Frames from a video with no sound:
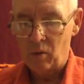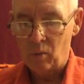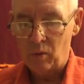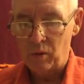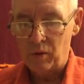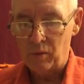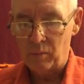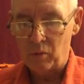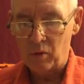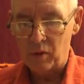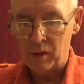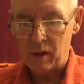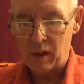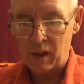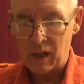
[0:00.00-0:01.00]
When the
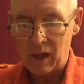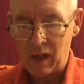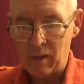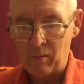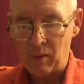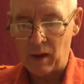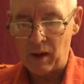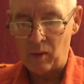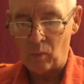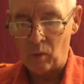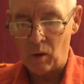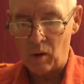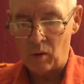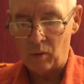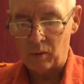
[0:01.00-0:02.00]
morning came, I
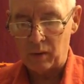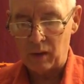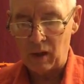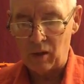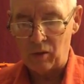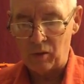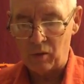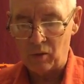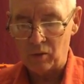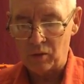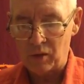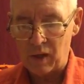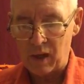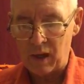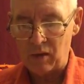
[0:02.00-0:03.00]
woke. In those
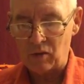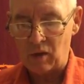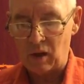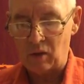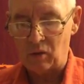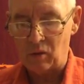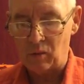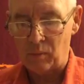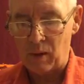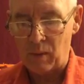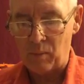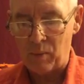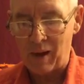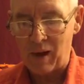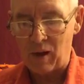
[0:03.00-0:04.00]
days, I took my
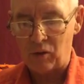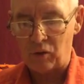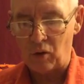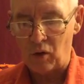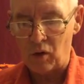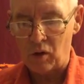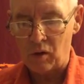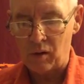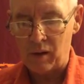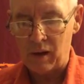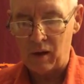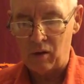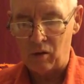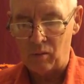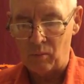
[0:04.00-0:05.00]
bath early
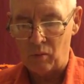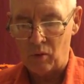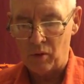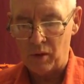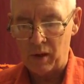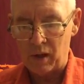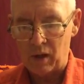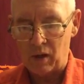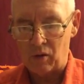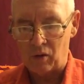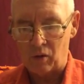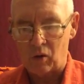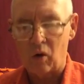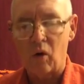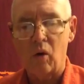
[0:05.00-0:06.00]
in the morning in the
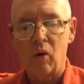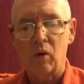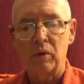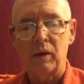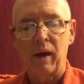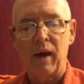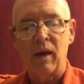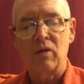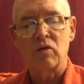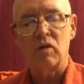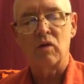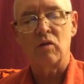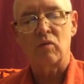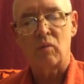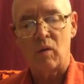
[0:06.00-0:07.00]
cold
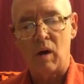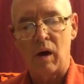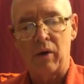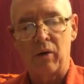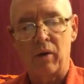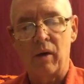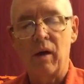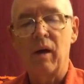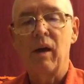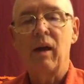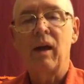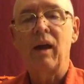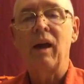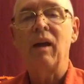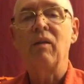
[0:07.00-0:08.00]
Ganges water,
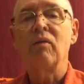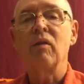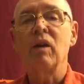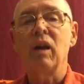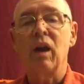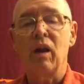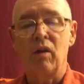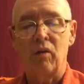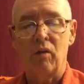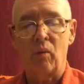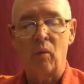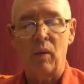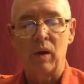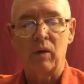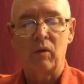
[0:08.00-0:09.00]
even in the
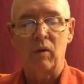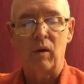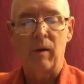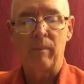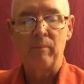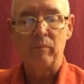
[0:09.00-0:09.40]
winter.